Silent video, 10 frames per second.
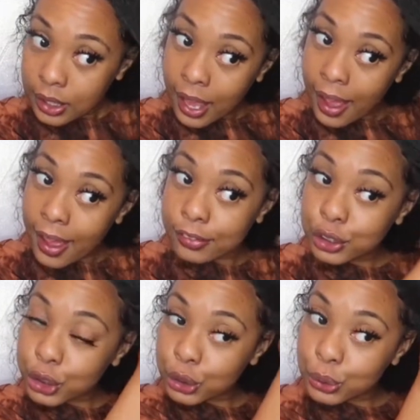I have
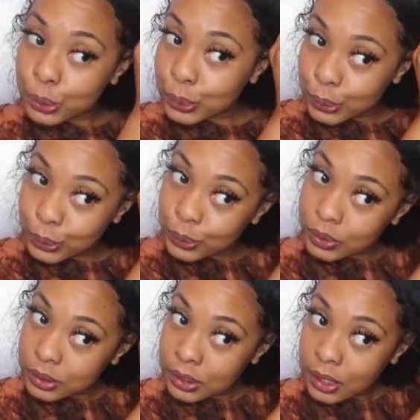shoes.
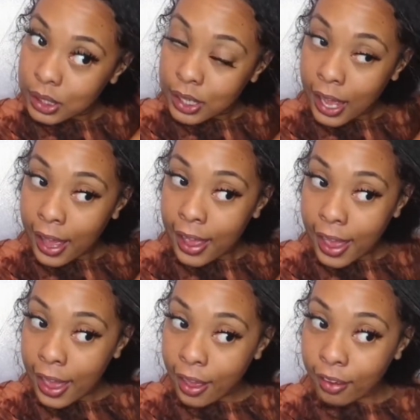I
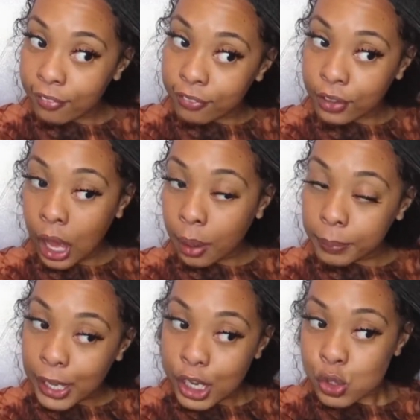have
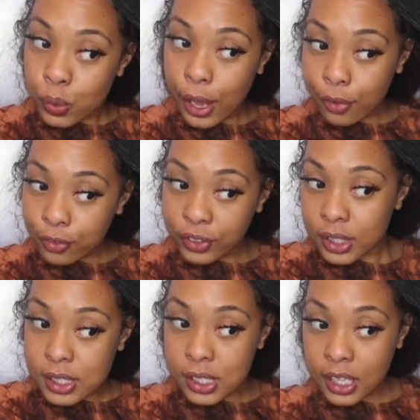casual
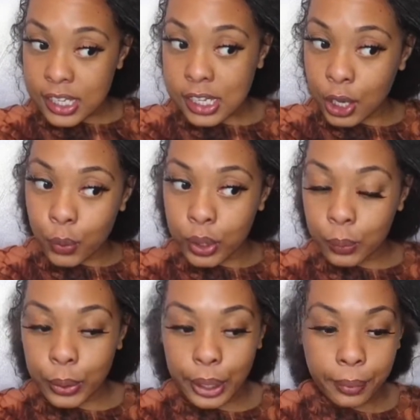outfits in case I go
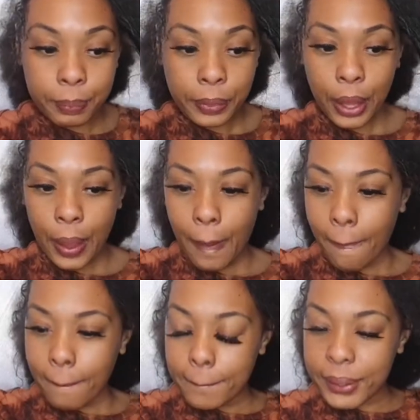anywhere.
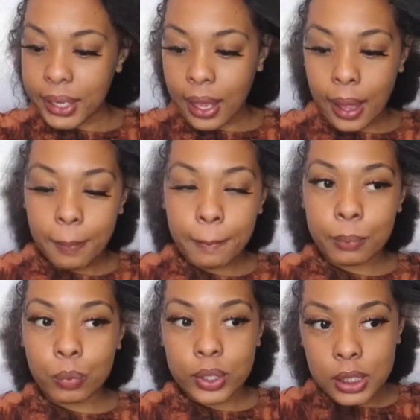But
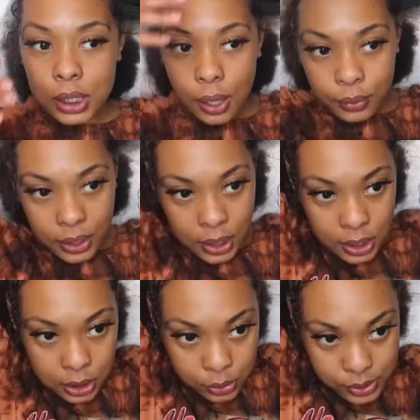I'm really low-key a
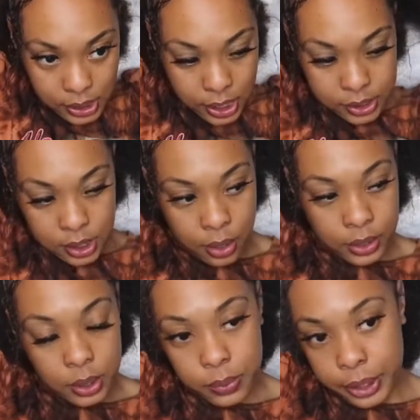little scared to go
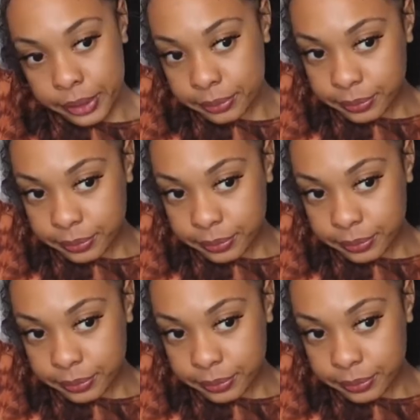anywhere.